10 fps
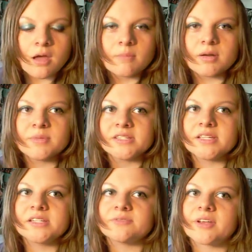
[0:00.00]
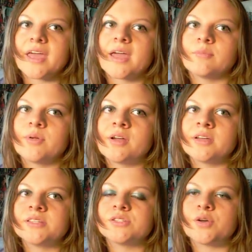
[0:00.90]
But I'm using a different
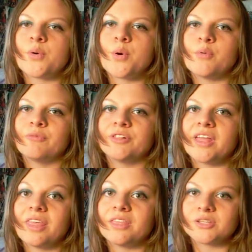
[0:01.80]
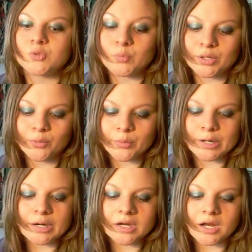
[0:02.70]
camera, so hopefully this will
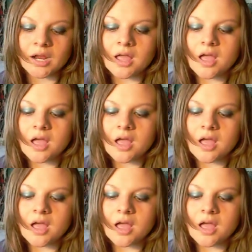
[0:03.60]
work.